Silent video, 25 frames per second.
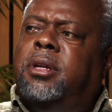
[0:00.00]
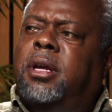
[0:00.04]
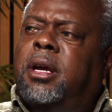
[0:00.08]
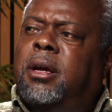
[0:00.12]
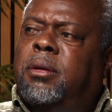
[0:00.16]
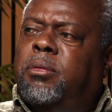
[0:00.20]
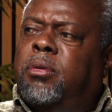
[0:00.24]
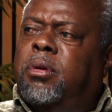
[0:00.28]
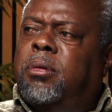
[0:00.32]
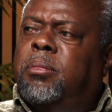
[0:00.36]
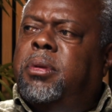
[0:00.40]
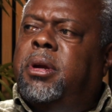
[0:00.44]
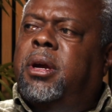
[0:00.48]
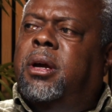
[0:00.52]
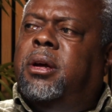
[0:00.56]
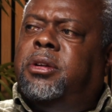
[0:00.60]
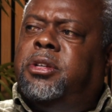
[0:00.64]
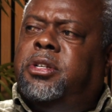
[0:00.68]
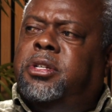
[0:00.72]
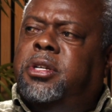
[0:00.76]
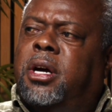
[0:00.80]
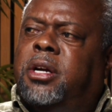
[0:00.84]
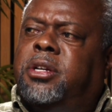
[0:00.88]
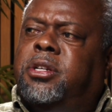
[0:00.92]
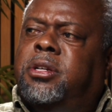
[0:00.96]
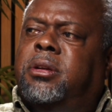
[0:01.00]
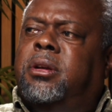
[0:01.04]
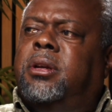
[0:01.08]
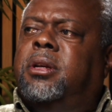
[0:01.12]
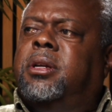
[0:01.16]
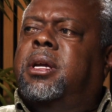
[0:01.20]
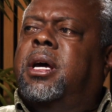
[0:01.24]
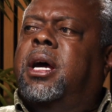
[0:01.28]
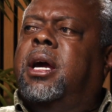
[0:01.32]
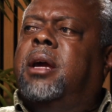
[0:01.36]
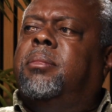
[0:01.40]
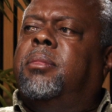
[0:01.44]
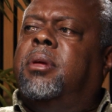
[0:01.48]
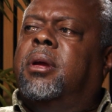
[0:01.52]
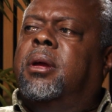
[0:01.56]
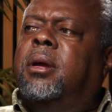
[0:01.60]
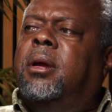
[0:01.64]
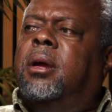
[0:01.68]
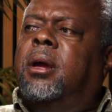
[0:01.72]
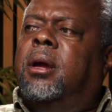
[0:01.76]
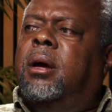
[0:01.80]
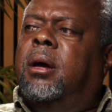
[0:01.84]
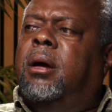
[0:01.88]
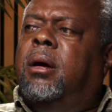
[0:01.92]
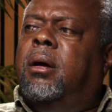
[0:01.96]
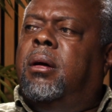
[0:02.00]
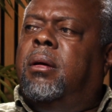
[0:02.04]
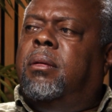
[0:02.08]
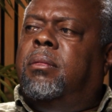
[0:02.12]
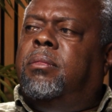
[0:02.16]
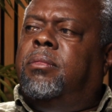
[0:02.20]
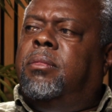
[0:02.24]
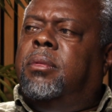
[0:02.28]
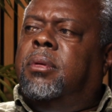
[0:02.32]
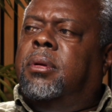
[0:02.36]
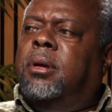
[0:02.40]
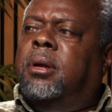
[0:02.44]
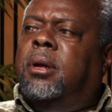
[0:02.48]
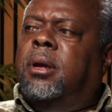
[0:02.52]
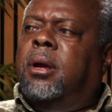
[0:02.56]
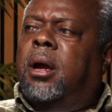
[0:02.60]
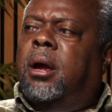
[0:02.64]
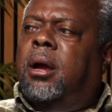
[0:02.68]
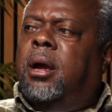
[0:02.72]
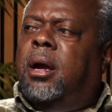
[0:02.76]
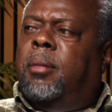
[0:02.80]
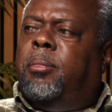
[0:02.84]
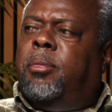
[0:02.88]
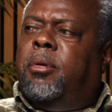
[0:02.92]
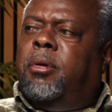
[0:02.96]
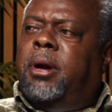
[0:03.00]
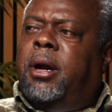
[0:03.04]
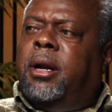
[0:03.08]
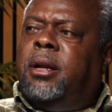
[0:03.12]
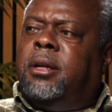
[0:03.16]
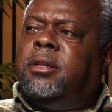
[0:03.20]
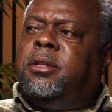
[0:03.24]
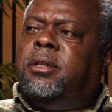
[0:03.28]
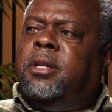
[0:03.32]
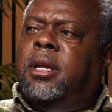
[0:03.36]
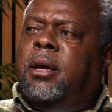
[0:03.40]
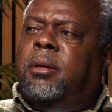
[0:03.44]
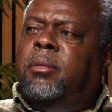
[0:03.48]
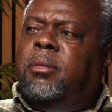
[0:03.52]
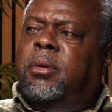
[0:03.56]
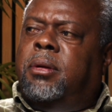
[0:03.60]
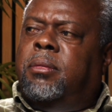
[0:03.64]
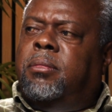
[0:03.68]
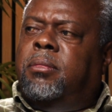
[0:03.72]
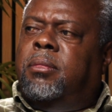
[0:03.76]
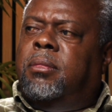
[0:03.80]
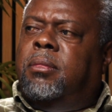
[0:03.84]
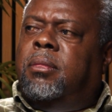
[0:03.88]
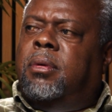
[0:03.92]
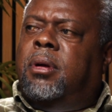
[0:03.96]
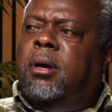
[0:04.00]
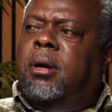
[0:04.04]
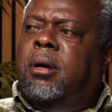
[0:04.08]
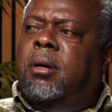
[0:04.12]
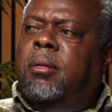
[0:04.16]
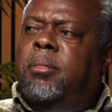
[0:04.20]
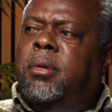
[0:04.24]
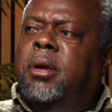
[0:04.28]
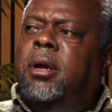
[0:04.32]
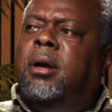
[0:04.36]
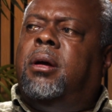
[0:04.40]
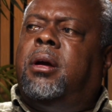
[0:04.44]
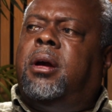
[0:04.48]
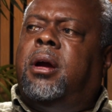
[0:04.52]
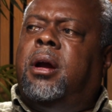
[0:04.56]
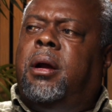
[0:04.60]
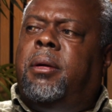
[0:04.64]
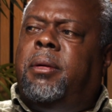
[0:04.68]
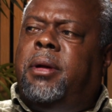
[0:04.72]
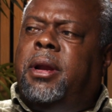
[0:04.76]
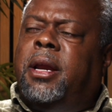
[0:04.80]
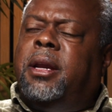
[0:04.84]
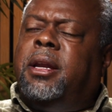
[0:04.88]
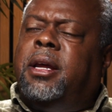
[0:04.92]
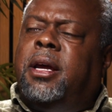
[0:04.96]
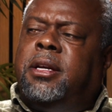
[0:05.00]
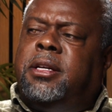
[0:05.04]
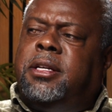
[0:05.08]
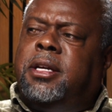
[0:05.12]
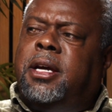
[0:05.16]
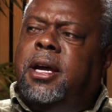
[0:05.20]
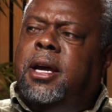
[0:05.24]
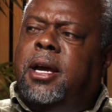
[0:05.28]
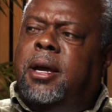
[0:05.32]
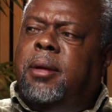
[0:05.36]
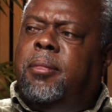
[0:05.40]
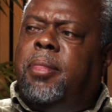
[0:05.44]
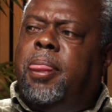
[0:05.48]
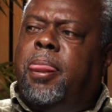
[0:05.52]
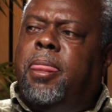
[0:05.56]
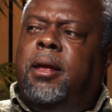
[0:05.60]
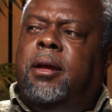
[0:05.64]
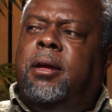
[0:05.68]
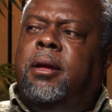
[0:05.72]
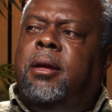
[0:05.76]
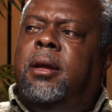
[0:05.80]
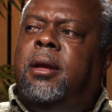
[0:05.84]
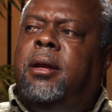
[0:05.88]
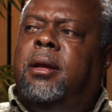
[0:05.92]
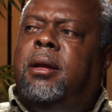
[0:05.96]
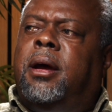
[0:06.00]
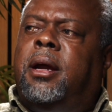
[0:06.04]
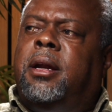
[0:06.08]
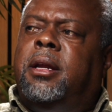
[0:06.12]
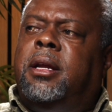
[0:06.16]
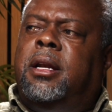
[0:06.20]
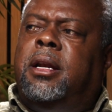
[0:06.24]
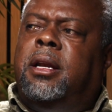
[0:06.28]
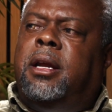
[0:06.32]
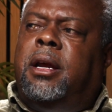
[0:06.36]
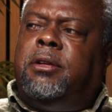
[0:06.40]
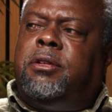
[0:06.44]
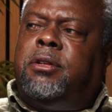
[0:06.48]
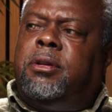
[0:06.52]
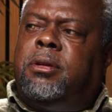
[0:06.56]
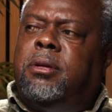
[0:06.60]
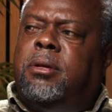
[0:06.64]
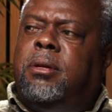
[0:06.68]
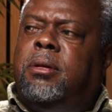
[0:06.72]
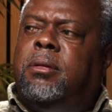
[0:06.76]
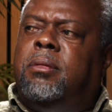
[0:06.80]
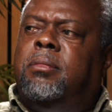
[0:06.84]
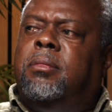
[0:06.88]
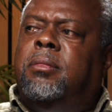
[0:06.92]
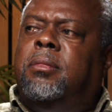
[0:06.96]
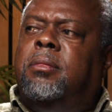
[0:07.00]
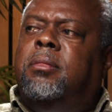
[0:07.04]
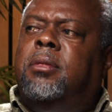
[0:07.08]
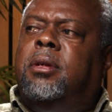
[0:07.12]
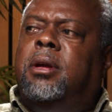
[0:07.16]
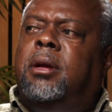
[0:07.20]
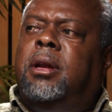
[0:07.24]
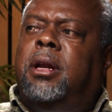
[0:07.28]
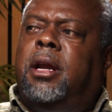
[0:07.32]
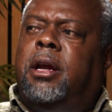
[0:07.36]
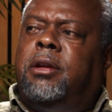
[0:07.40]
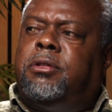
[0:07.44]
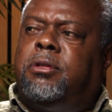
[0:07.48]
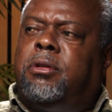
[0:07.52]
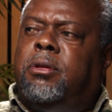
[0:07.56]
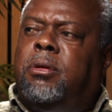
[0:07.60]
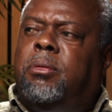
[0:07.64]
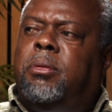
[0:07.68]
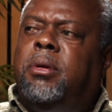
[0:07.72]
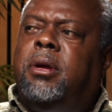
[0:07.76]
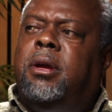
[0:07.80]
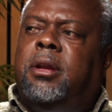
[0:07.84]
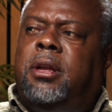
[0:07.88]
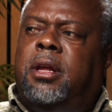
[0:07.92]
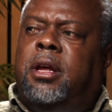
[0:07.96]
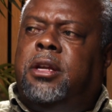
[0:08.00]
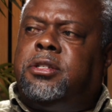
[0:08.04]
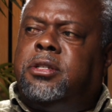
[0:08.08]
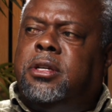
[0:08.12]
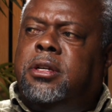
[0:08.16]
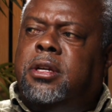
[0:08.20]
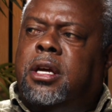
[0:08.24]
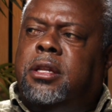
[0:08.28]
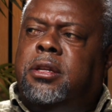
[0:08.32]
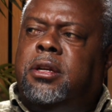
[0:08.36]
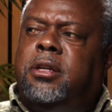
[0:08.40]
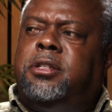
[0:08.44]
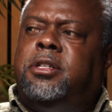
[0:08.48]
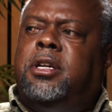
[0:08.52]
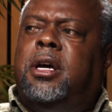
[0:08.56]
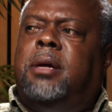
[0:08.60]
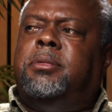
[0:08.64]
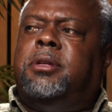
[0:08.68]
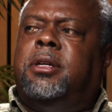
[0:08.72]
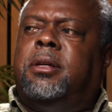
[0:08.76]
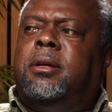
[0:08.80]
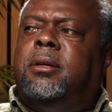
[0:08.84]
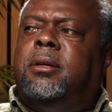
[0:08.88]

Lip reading: That would be a suction type apparatus that would be occurring at that time. Not electrical. That's another subject.